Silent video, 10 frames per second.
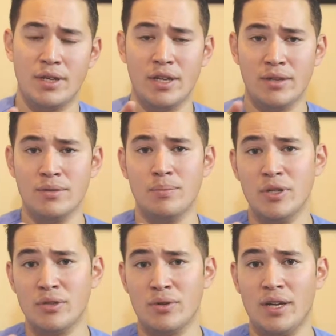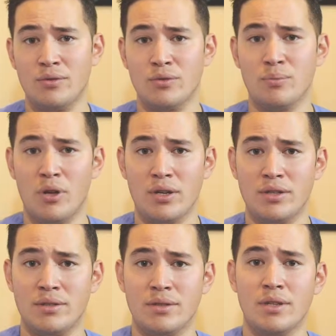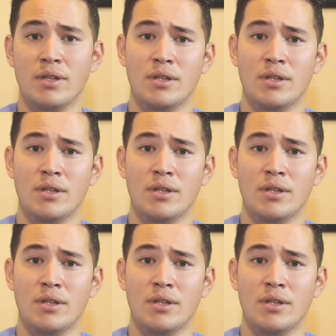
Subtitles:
he can visualize those blockages.